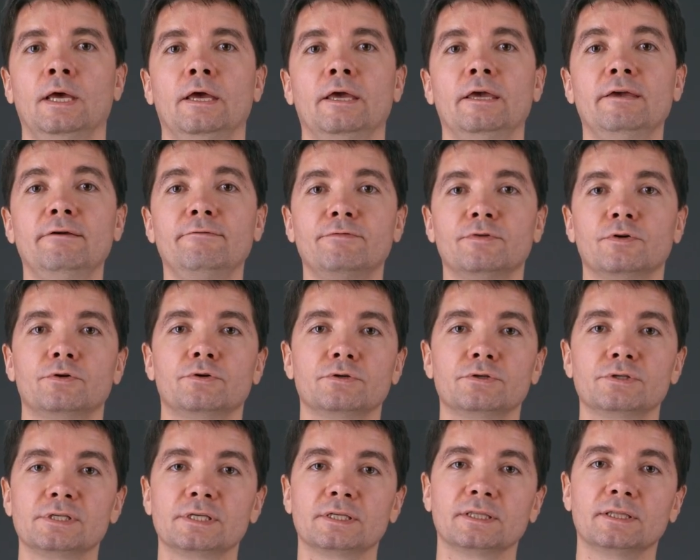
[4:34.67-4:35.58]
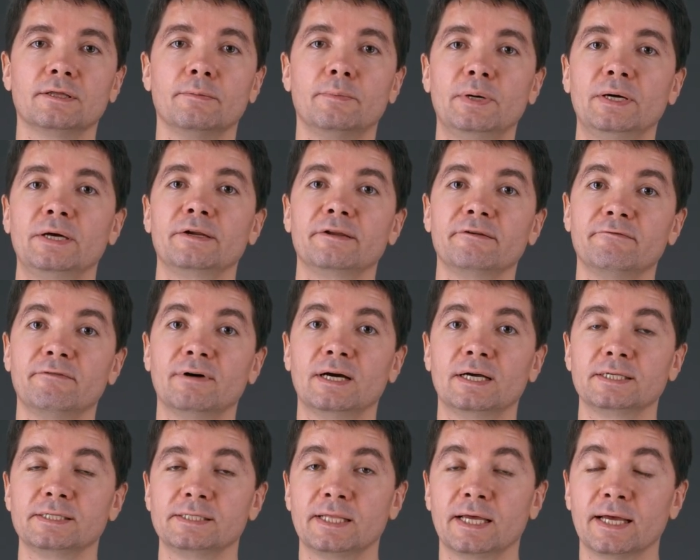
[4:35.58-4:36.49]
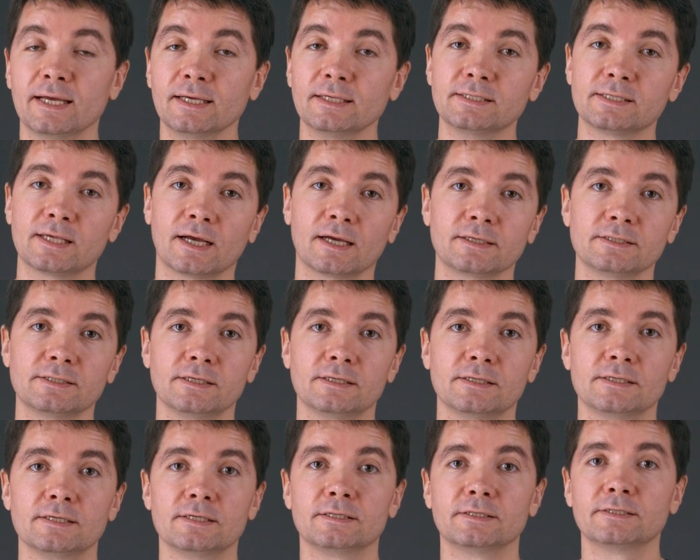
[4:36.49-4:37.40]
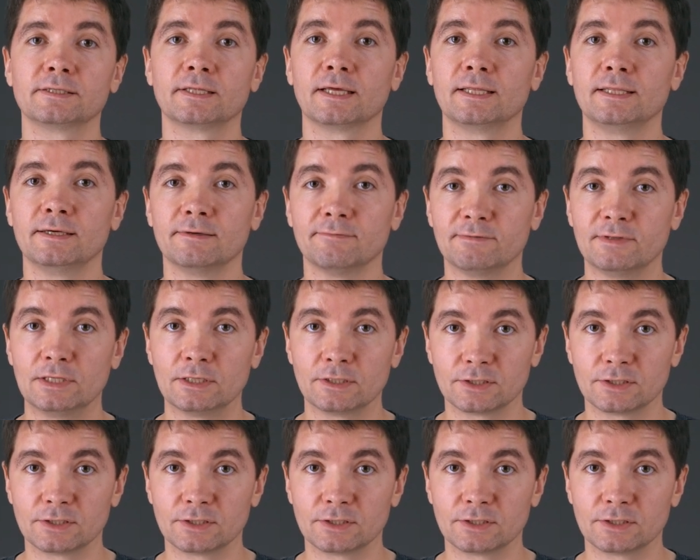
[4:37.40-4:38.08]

If you're using the bare revised X axis instead of the